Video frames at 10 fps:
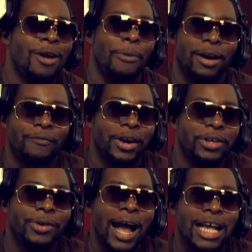right in front
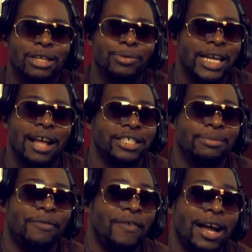of you guys and we can't
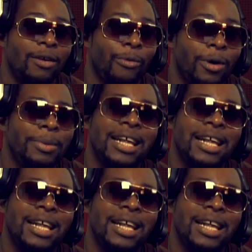seem to find a room.